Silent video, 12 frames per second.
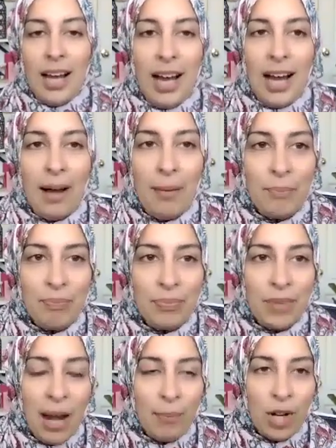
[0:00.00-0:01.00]

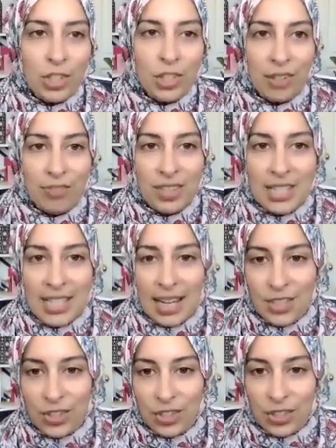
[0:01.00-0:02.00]
I'm not sure if this
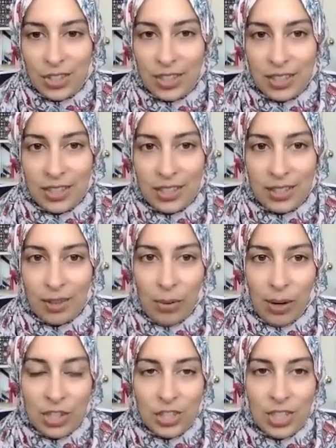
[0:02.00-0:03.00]
answered the
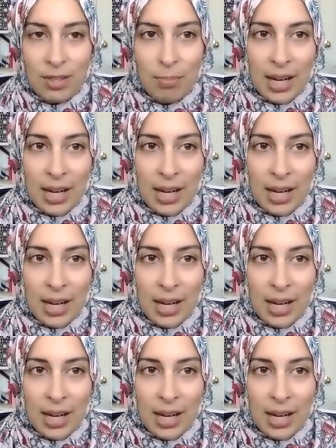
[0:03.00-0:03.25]
question,